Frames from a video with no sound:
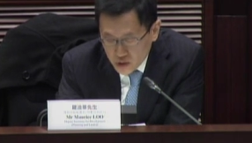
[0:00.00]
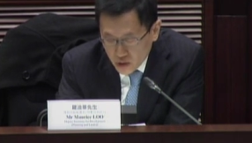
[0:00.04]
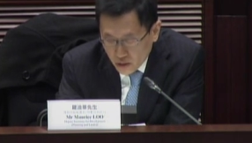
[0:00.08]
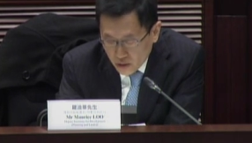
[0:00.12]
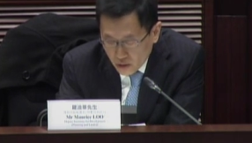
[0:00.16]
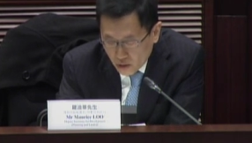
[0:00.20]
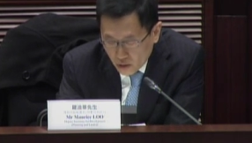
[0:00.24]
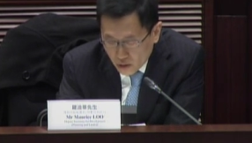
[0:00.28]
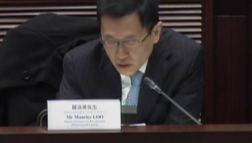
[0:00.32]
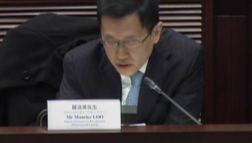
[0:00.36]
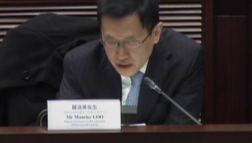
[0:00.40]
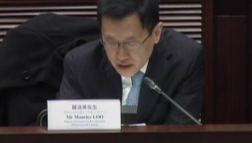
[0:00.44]

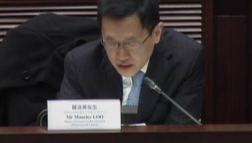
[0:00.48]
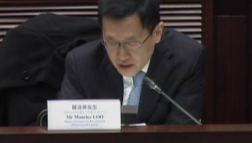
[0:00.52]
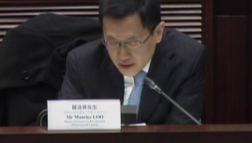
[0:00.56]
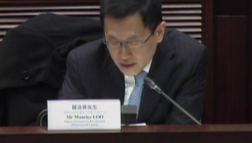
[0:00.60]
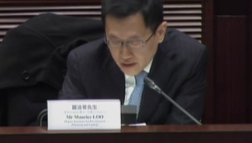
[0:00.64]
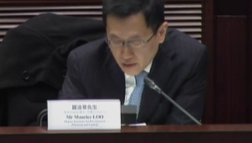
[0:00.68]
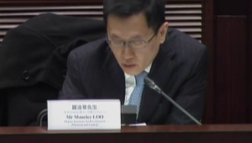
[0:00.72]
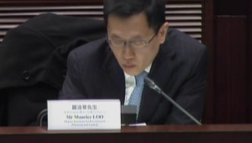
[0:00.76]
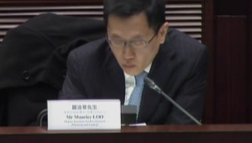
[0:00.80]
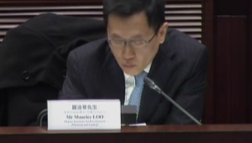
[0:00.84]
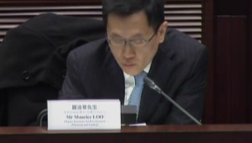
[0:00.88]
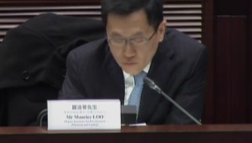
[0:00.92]
the second
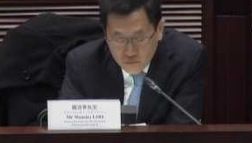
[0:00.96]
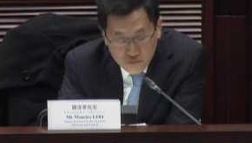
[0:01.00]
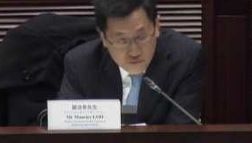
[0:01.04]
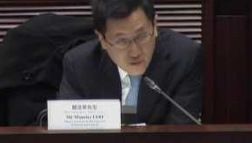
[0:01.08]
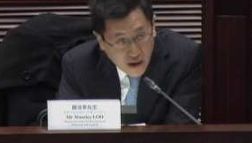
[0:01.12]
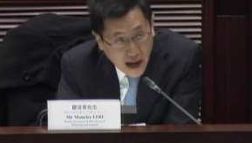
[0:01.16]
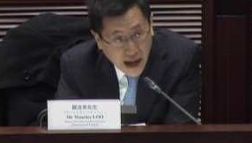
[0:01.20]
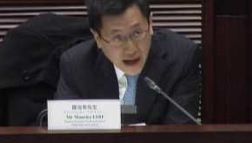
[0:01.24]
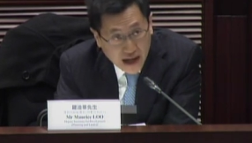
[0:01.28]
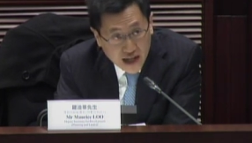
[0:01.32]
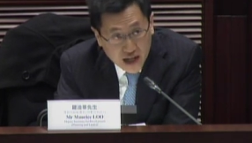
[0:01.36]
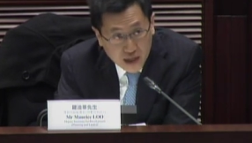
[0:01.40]
type
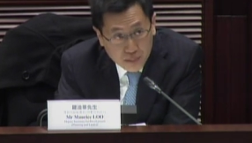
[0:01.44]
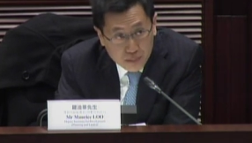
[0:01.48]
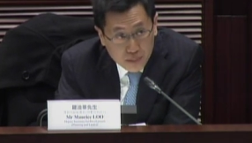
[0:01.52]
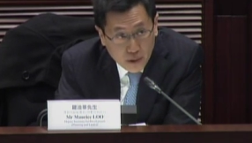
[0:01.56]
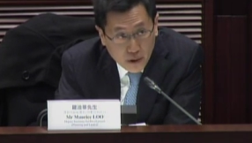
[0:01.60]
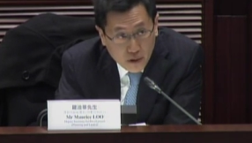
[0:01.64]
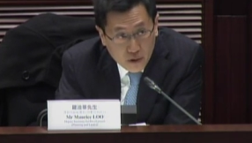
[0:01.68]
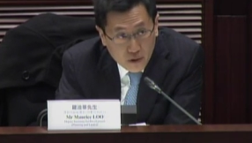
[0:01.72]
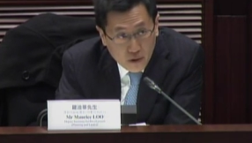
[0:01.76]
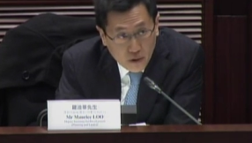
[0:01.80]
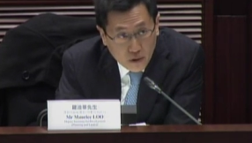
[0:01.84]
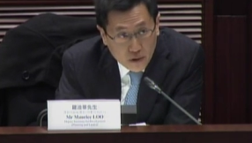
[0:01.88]
of
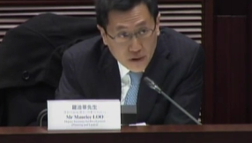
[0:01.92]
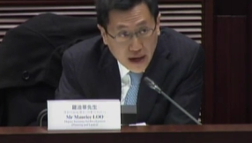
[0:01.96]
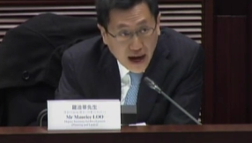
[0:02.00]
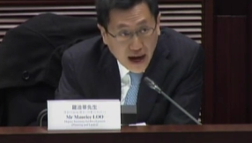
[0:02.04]
premium.